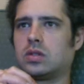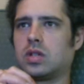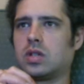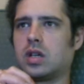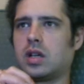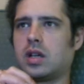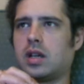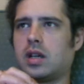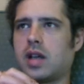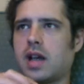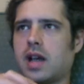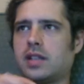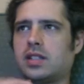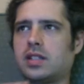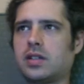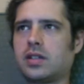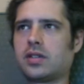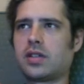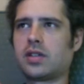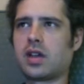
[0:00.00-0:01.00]
And I still
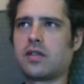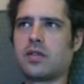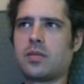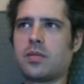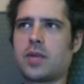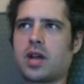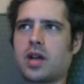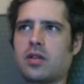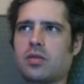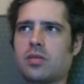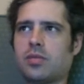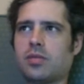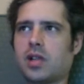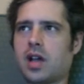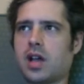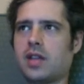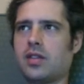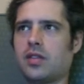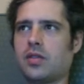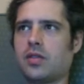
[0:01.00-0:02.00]
thought of a better reply
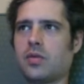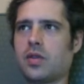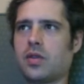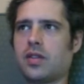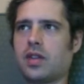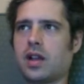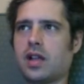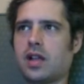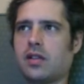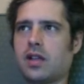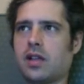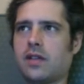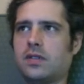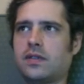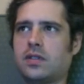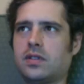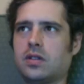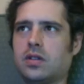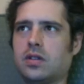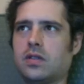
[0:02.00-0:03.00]
than the one that I left
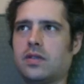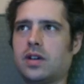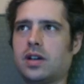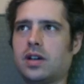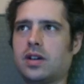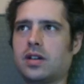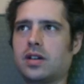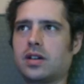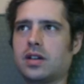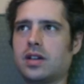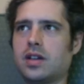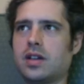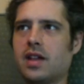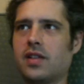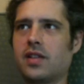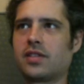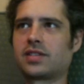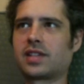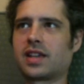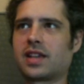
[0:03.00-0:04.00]
over here. It
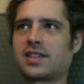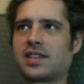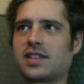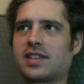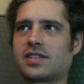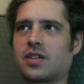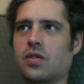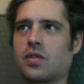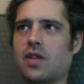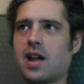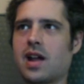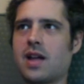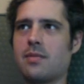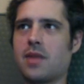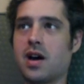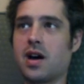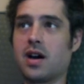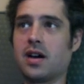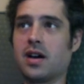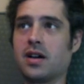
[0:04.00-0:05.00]
looks like it says
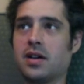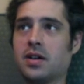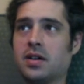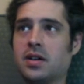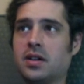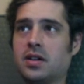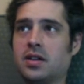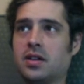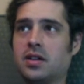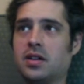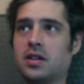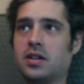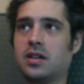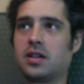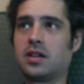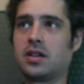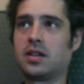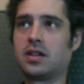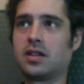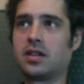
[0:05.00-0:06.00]
grandma.
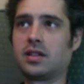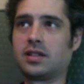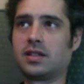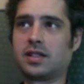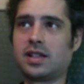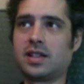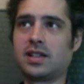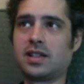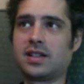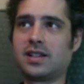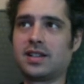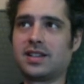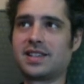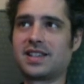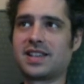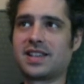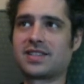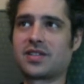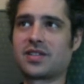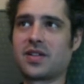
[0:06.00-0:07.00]
See? It
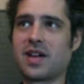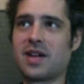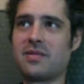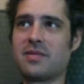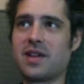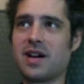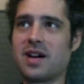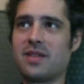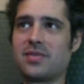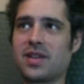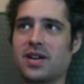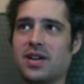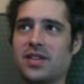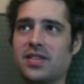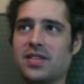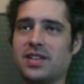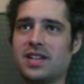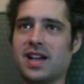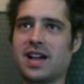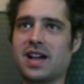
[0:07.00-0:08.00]
says grandma up there in the
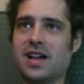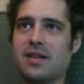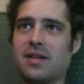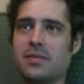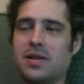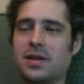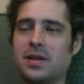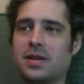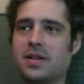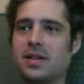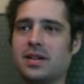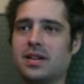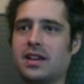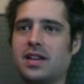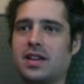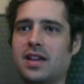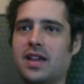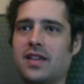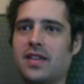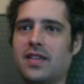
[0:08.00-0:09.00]
tab.
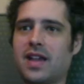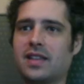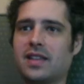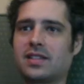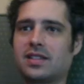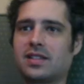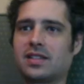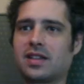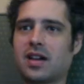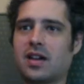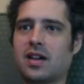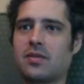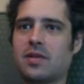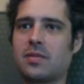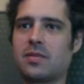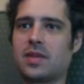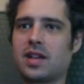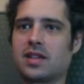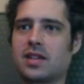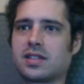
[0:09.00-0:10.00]
And that's
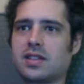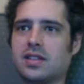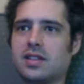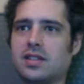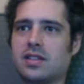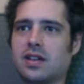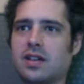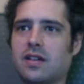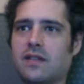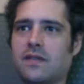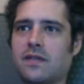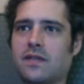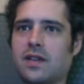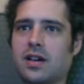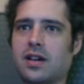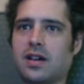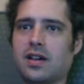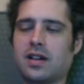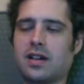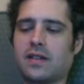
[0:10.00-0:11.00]
reminiscent of,
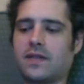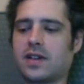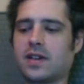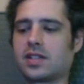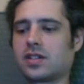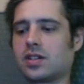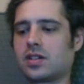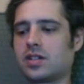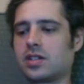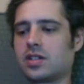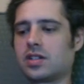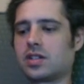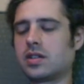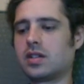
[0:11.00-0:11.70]
if I search